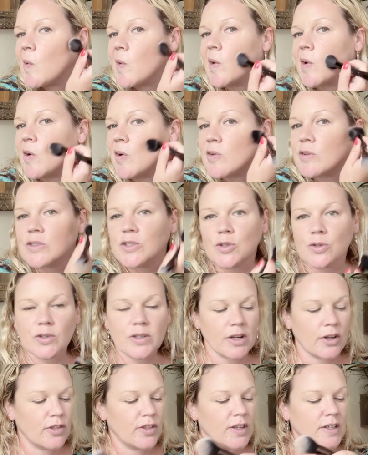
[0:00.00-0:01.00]
contour,
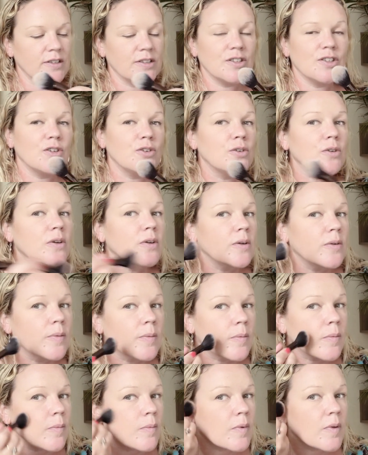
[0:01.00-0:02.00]
nothing too
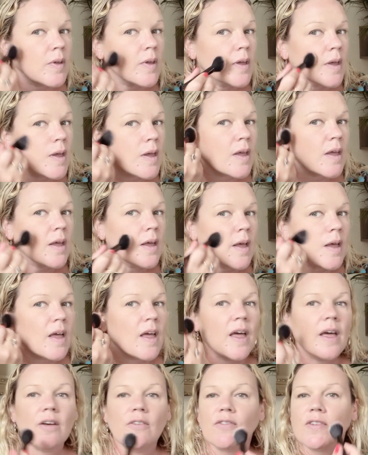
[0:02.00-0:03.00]

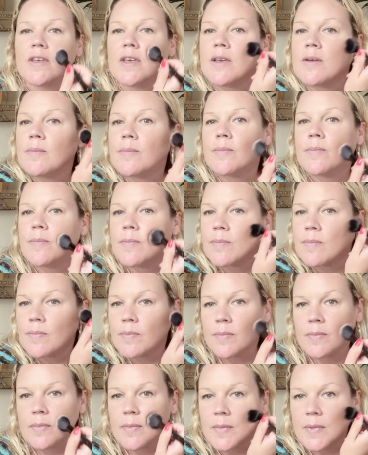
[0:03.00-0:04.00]
heavy.
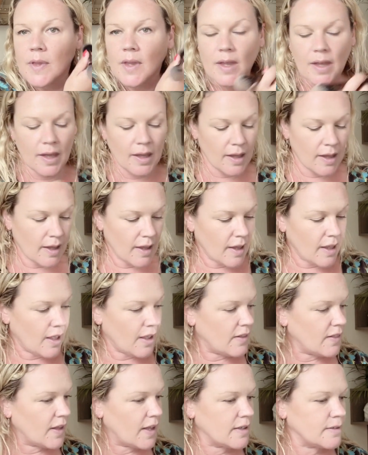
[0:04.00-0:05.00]

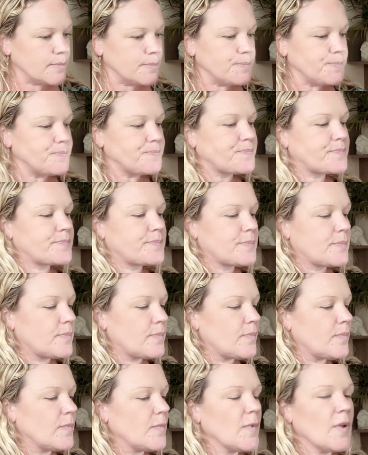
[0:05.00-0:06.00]
And then
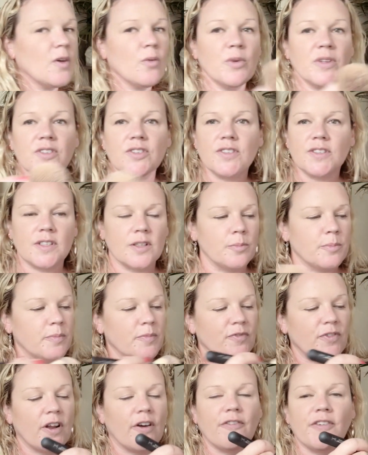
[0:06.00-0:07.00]
with just a
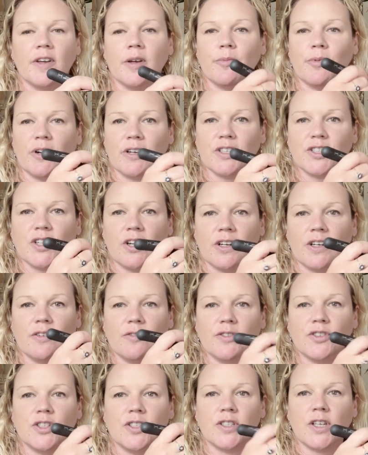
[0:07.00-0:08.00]
fluffier brush, kind
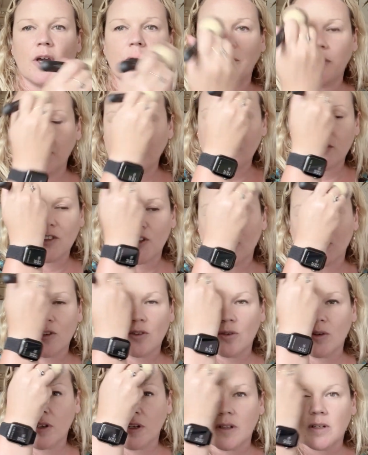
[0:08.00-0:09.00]
of just go in the
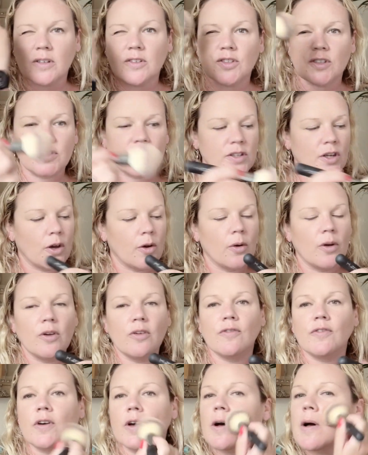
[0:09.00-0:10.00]
2 and just go
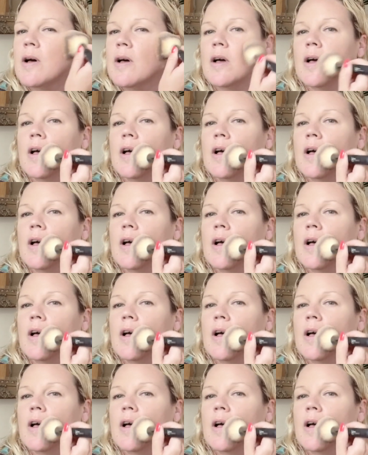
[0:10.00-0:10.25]
over